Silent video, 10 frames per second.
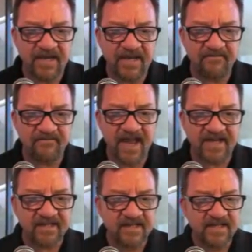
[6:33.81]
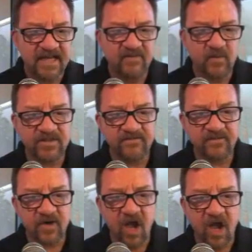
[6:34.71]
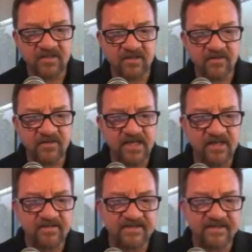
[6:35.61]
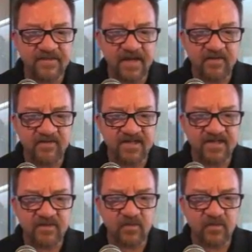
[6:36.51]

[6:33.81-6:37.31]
In fact, if it wasn't for August 30th to September 6th,